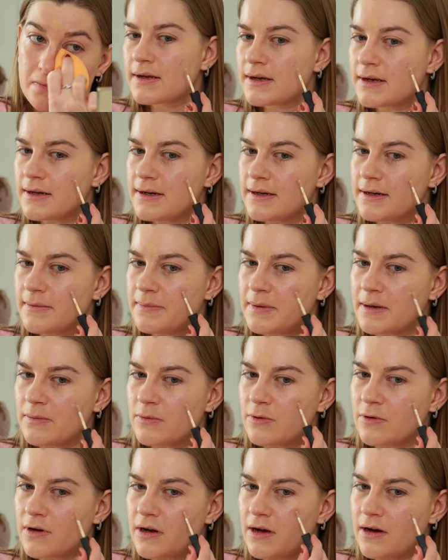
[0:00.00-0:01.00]
I'm going to need a bit
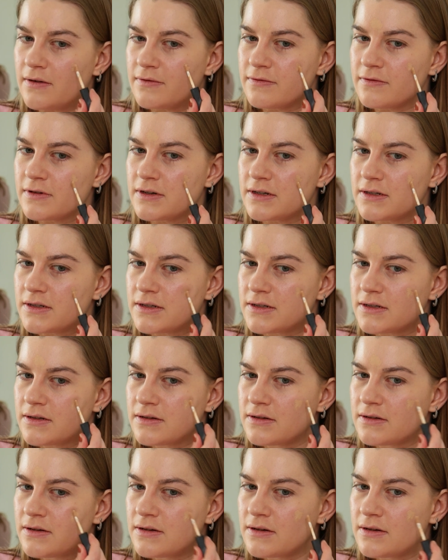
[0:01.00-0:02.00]
more coverage
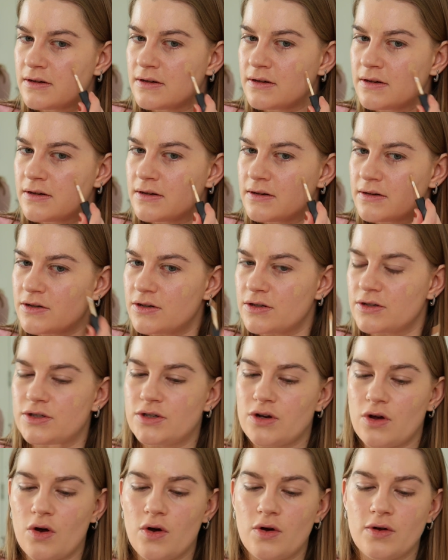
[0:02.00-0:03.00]

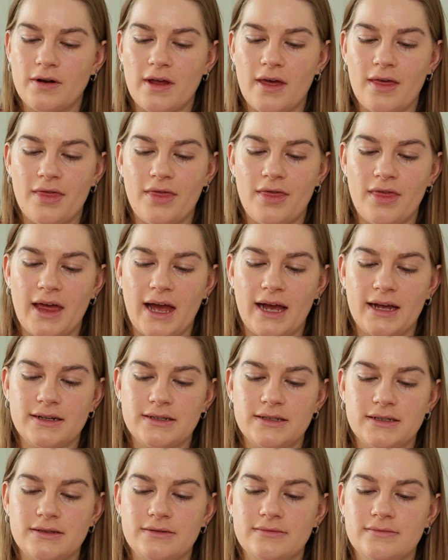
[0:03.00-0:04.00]
just on
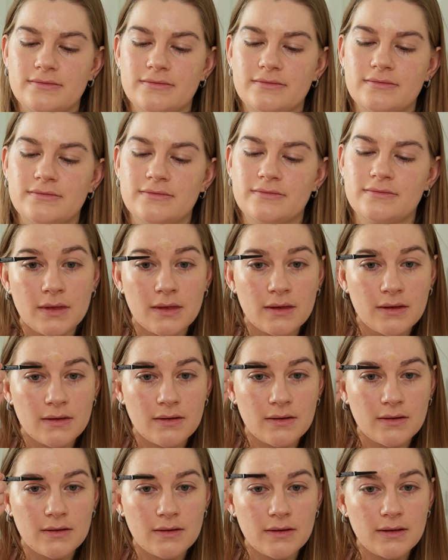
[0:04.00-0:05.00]
that.
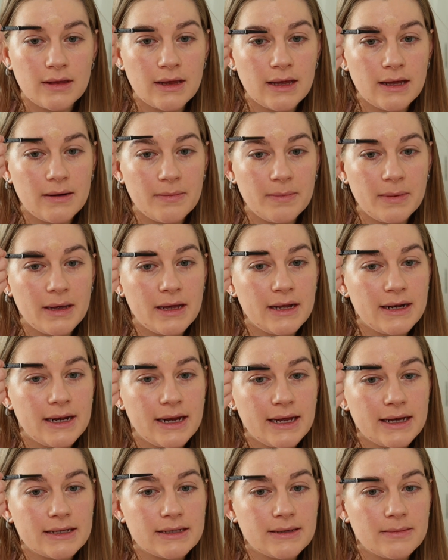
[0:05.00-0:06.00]
And then a bit of
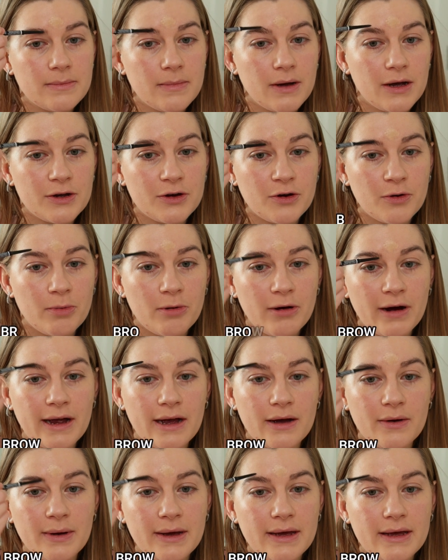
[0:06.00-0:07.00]
NYX Micro
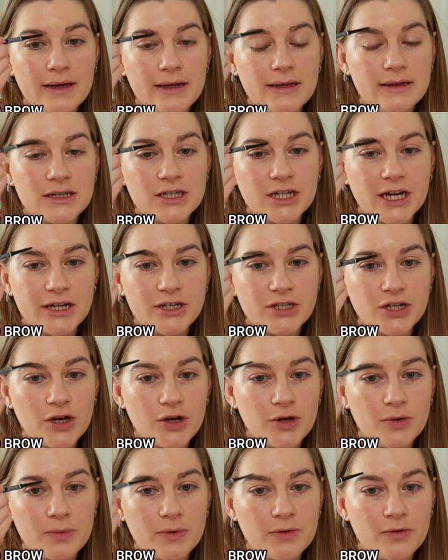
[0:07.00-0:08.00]
Brow in the shade
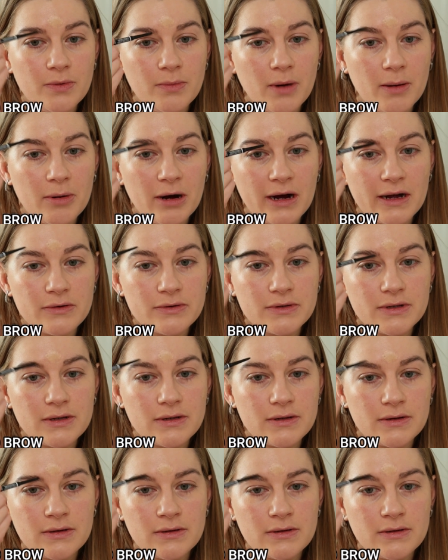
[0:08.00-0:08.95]
Taupe through my brows.